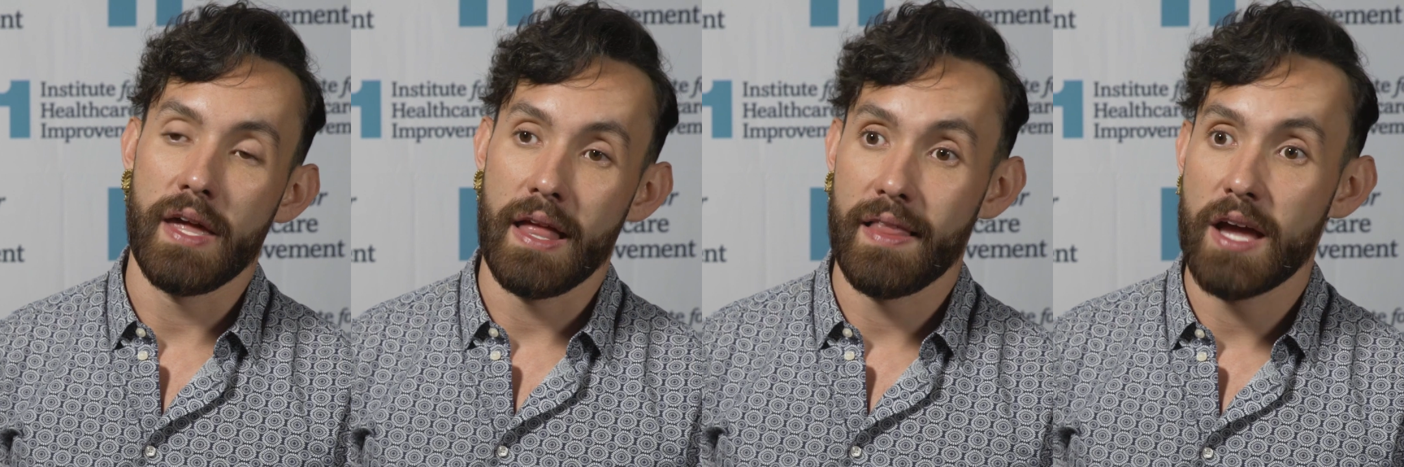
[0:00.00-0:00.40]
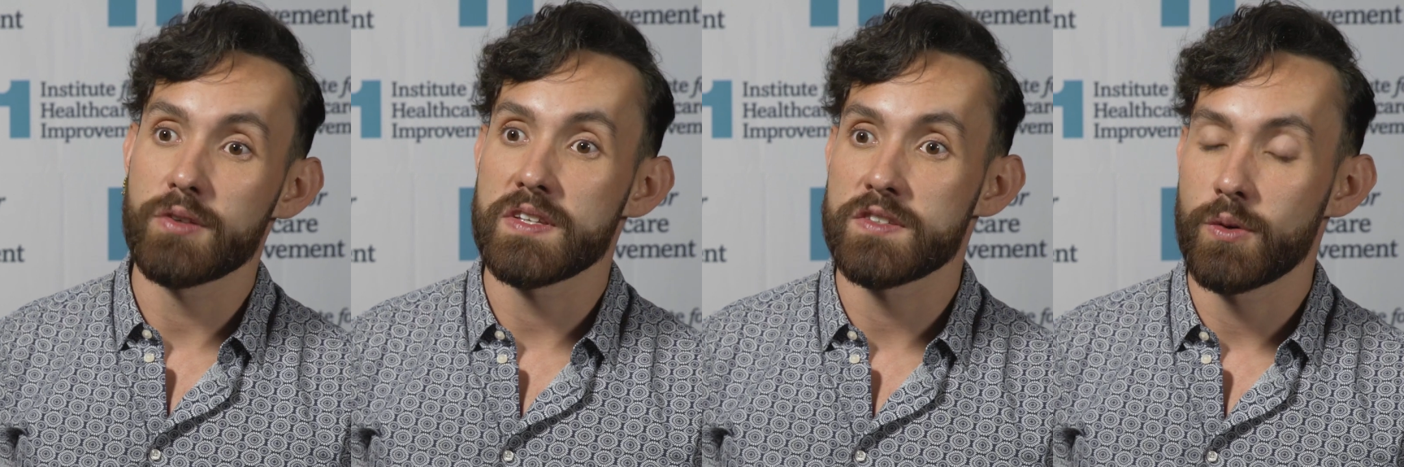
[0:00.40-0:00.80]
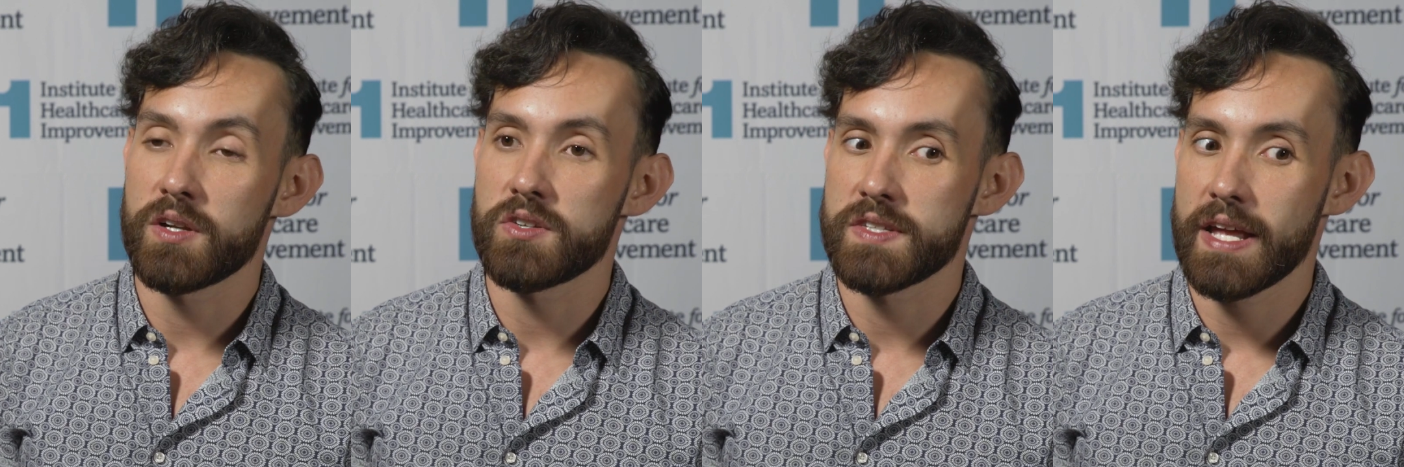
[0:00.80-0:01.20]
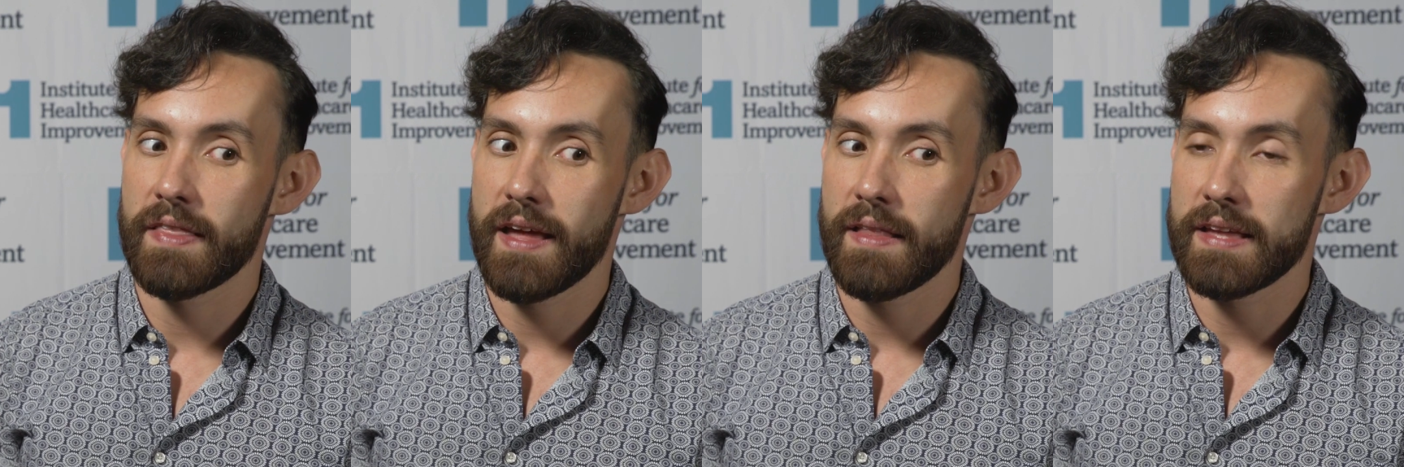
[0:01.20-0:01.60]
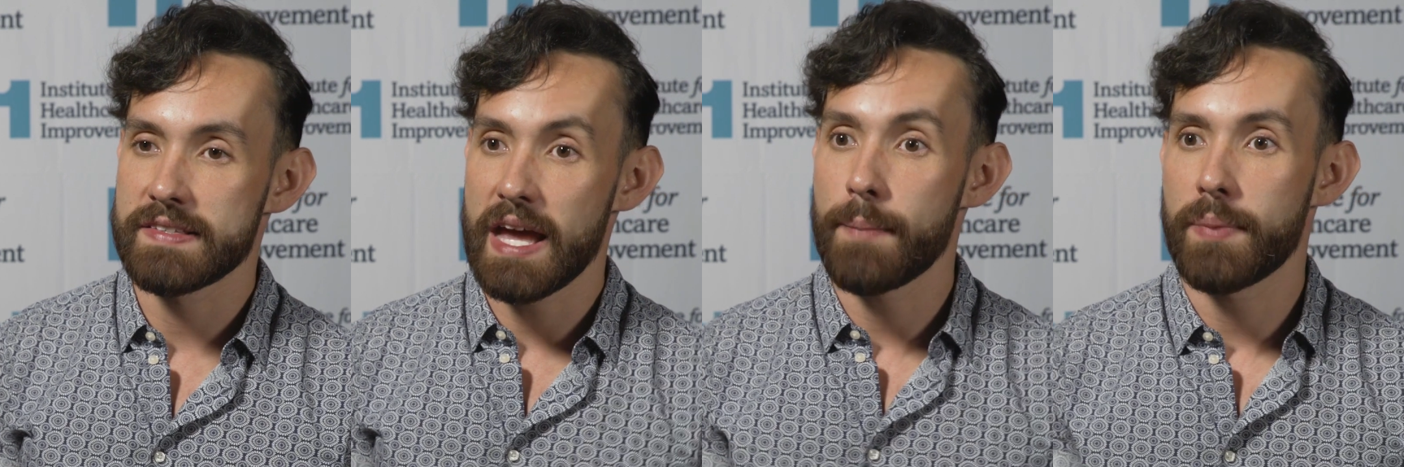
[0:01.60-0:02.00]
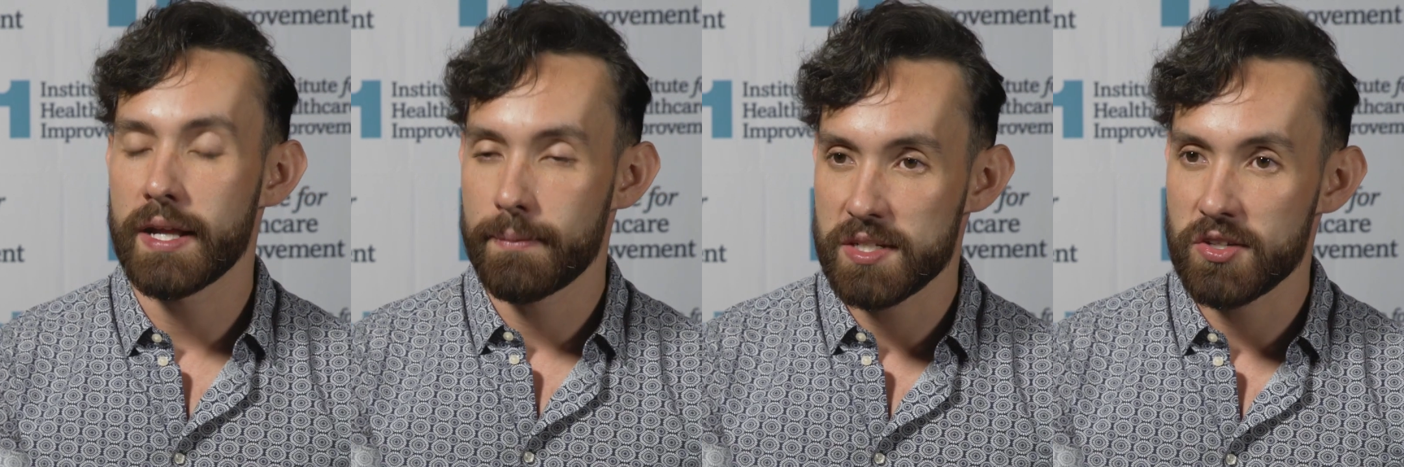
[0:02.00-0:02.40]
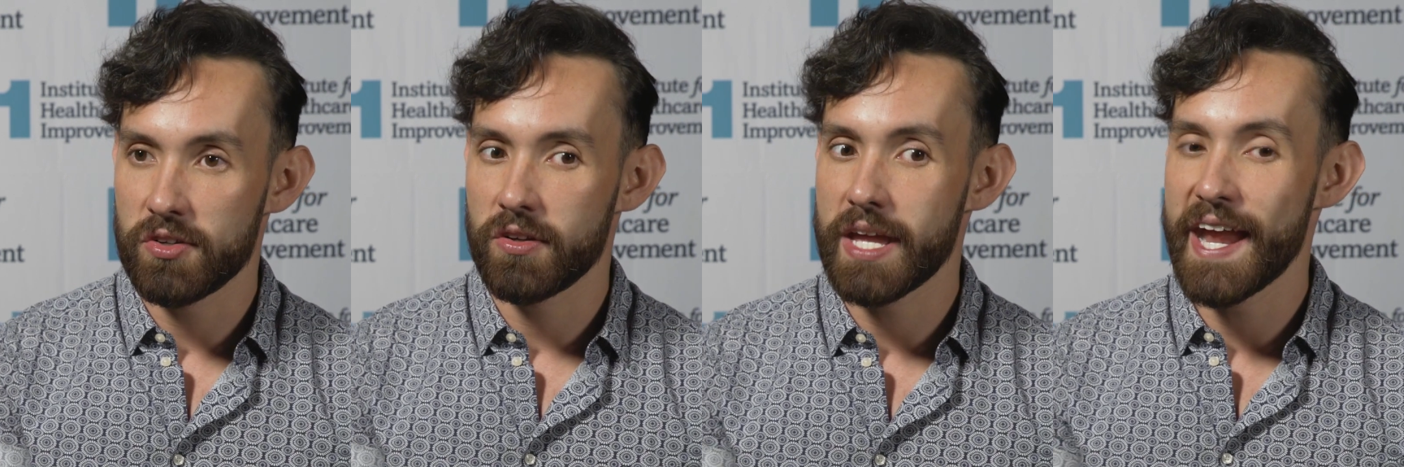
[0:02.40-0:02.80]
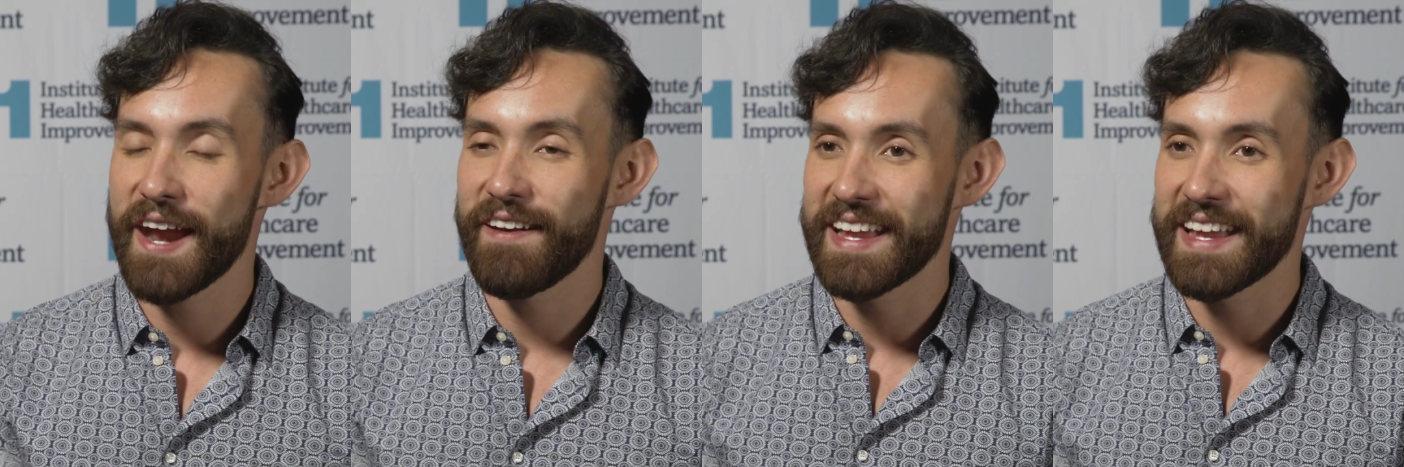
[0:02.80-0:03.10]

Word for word: that allows us to understand that it's happening in maternal care,